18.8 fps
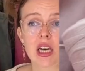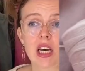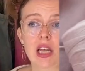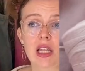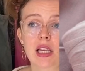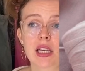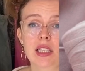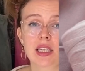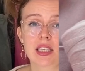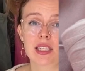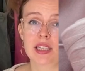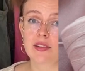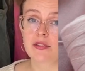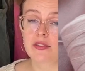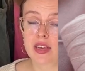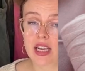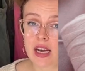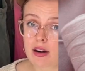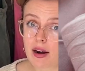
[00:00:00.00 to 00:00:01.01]
This is the
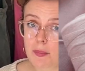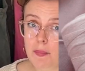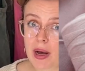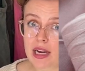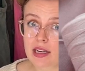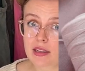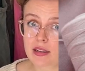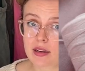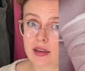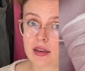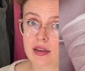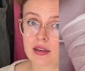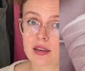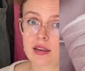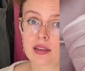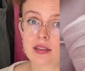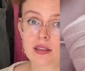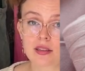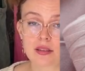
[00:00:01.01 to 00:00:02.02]
Vera pattern.
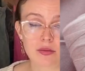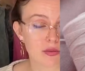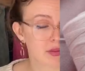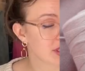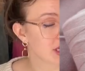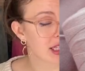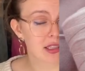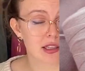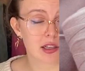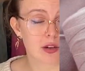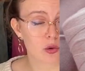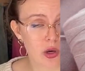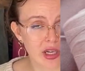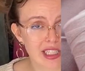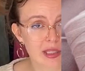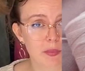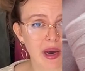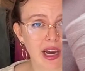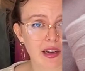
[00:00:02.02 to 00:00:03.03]
It's a
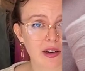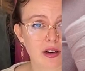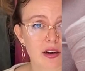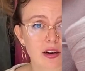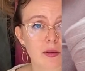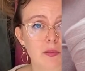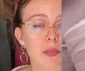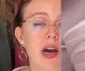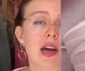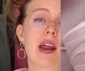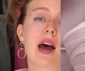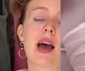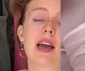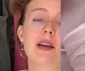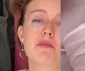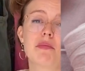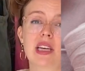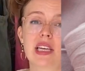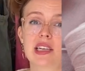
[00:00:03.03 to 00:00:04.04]
dress pattern, but I
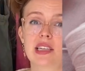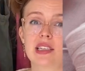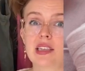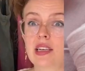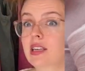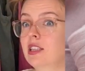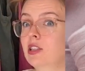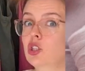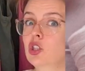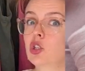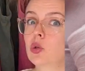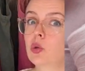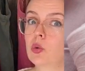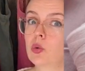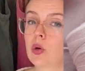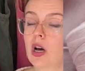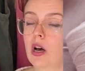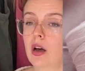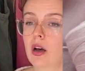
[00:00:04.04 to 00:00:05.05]
made it into
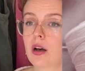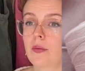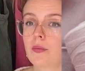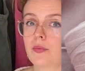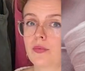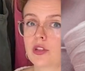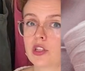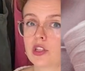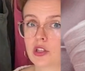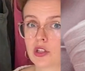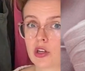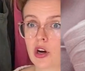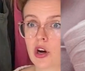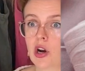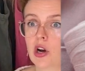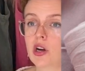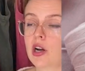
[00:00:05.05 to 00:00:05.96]
a skirt.